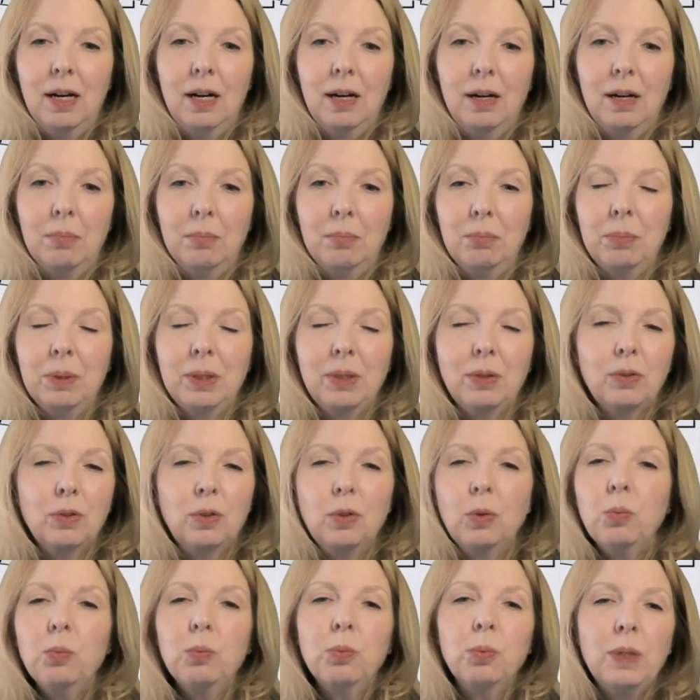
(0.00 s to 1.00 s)
But
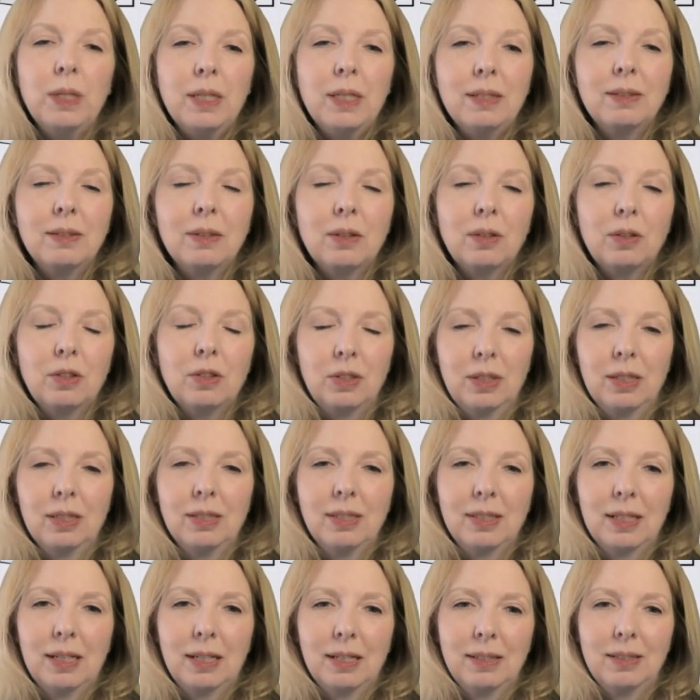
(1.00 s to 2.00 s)
there's no research
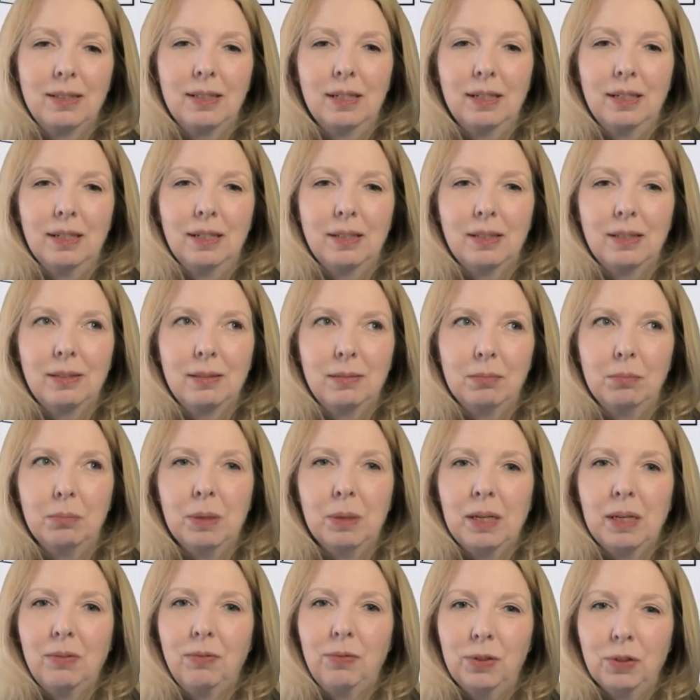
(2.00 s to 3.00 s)
that says that it's
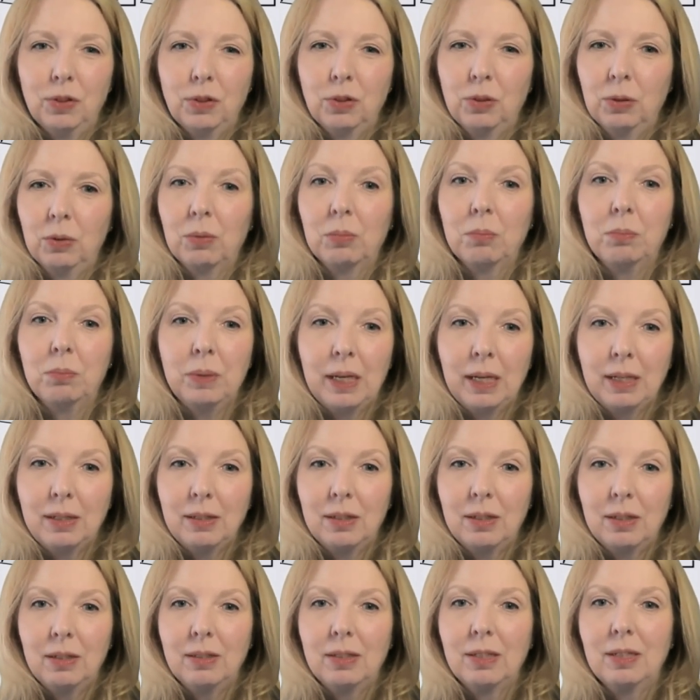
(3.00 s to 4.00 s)
beneficial or
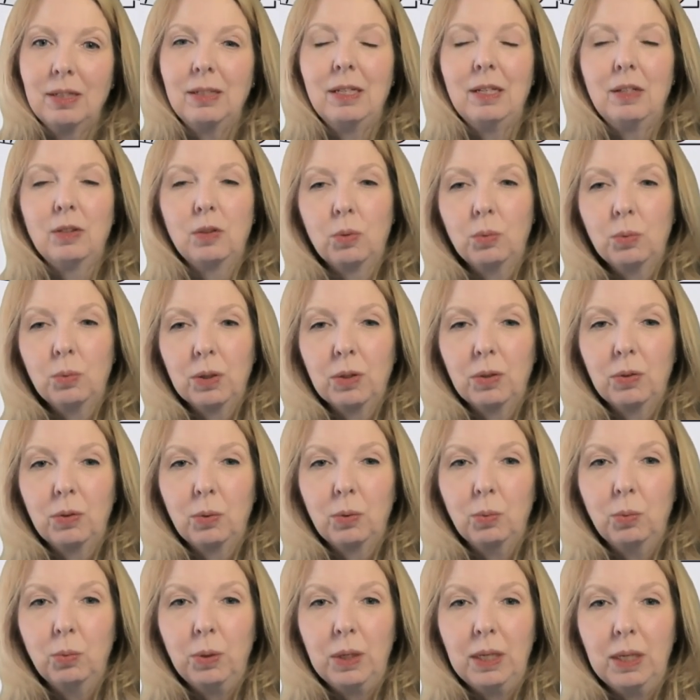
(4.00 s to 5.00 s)
better to teach a word of
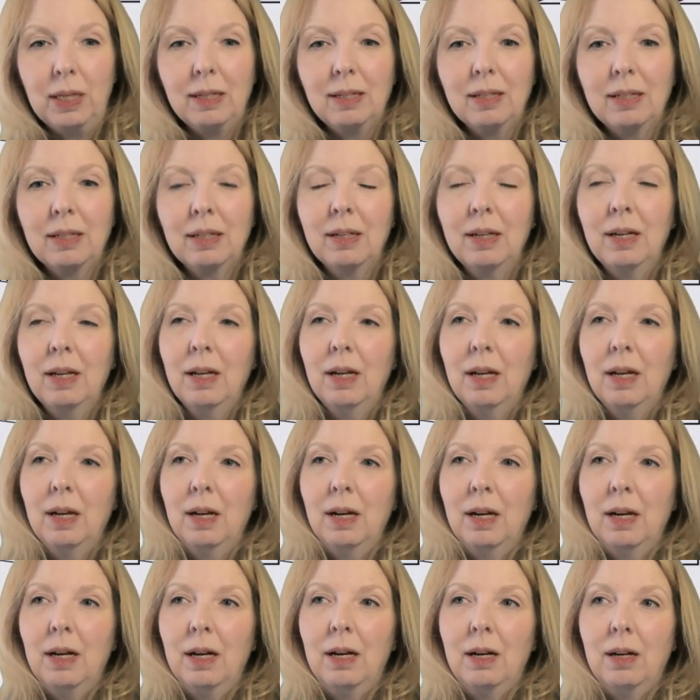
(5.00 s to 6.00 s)
the week.
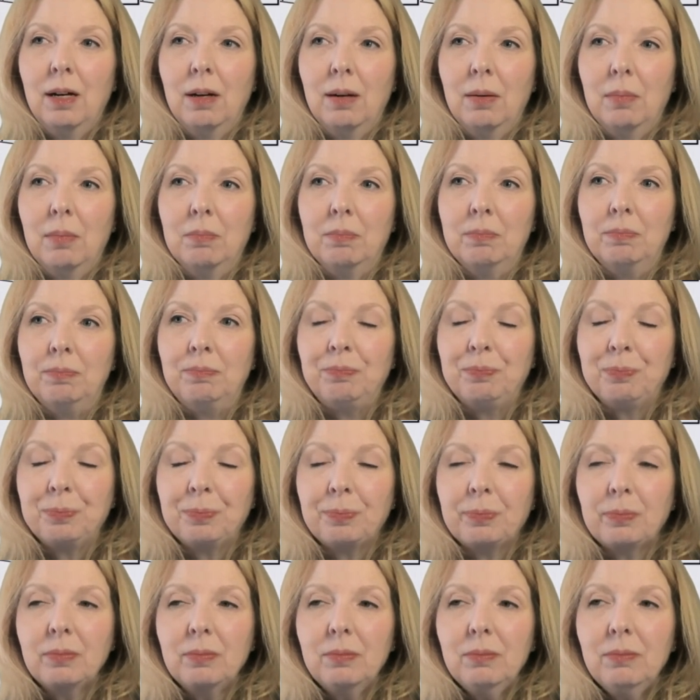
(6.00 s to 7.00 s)
Um,
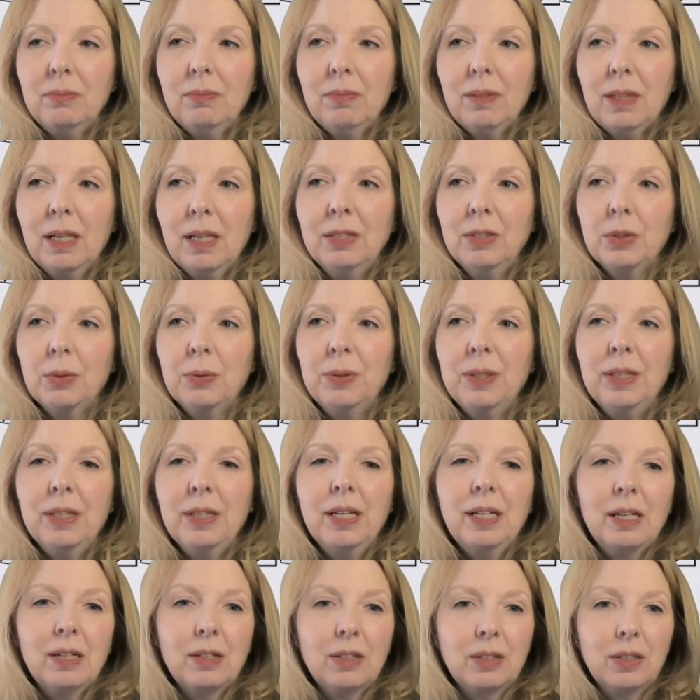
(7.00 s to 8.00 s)
and so in
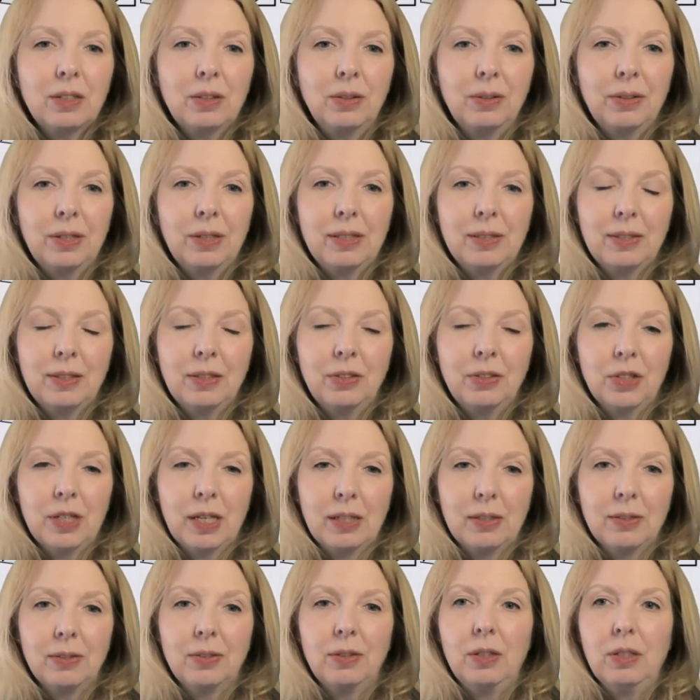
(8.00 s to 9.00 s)
that article, they
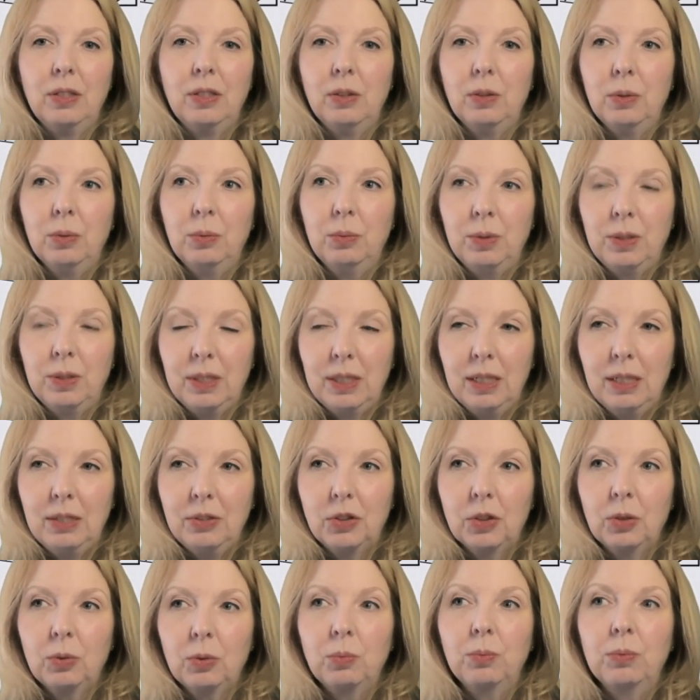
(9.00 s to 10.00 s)
suggest you
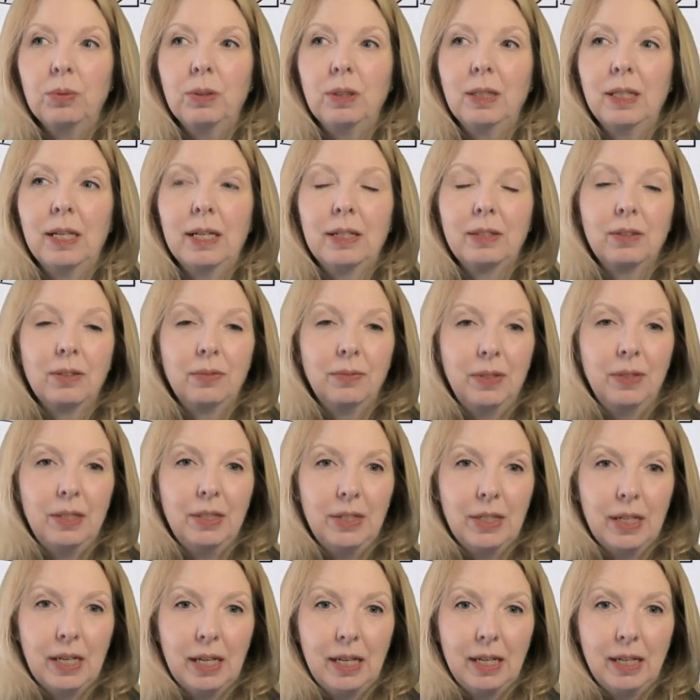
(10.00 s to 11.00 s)
teach a letter of the
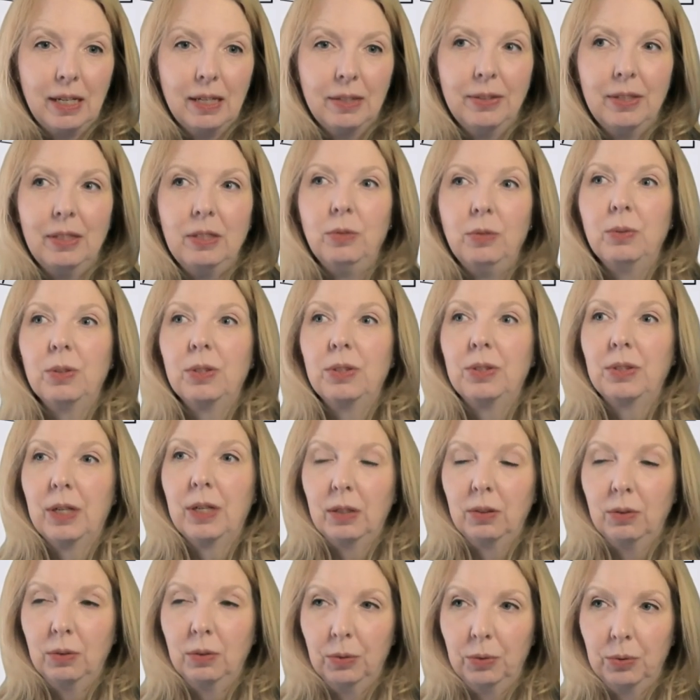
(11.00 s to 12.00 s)
day and then you
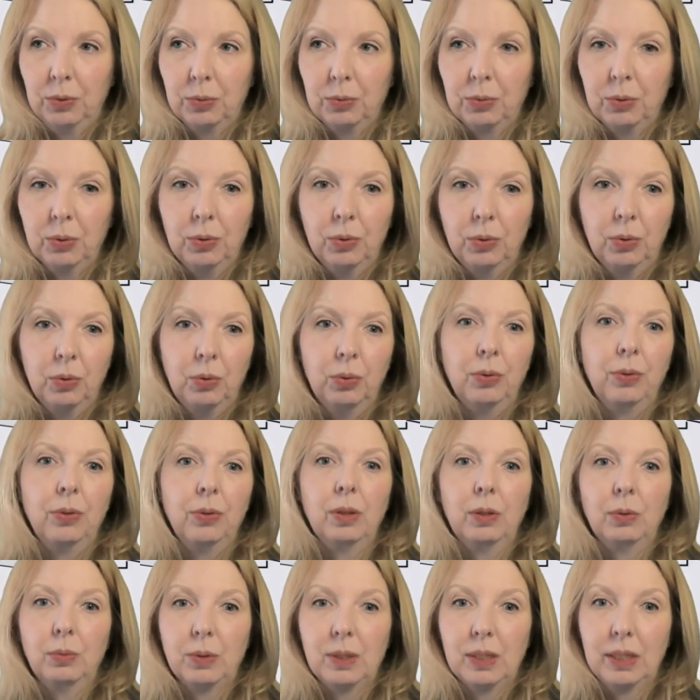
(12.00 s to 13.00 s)
cycle through
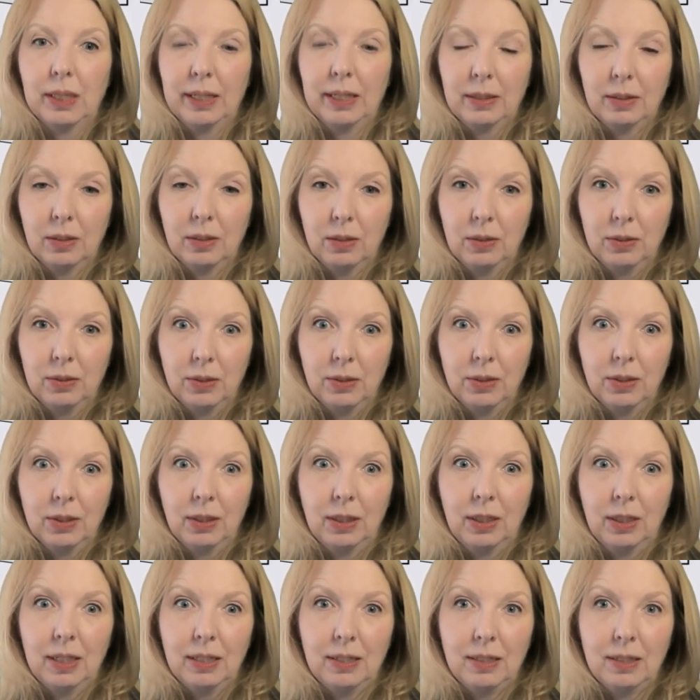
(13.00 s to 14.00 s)
those letters
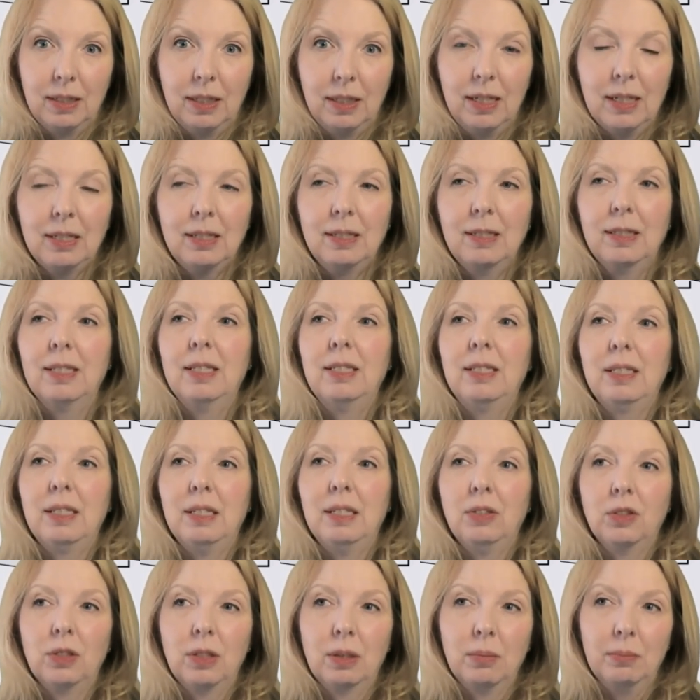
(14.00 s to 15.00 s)
until you get to the end and then
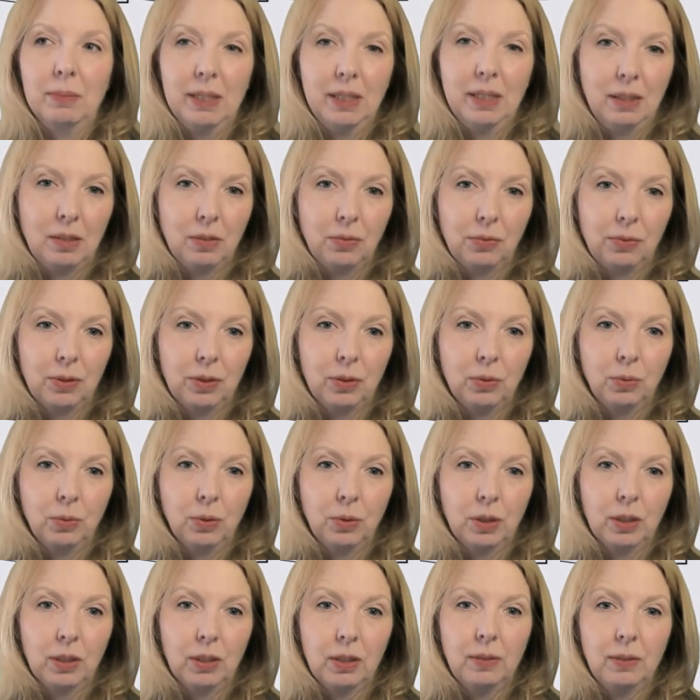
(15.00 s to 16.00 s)
teach them in a different
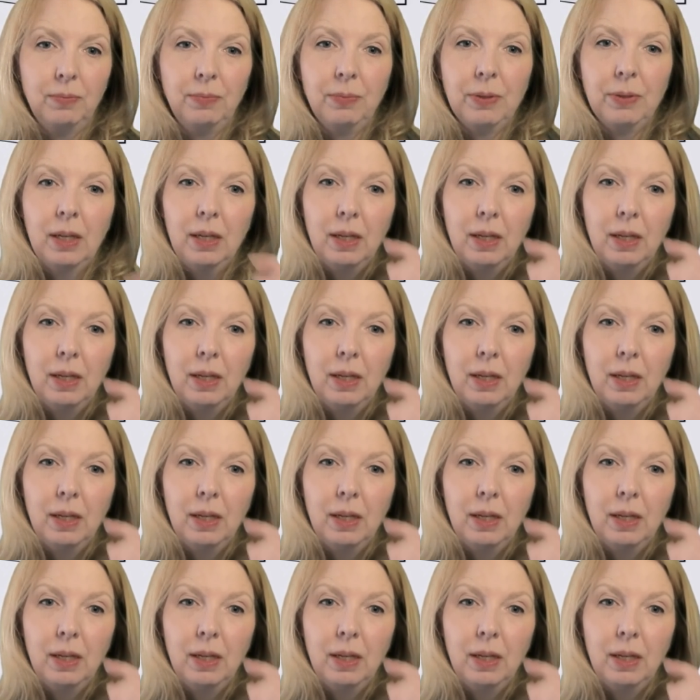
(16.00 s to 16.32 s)
order.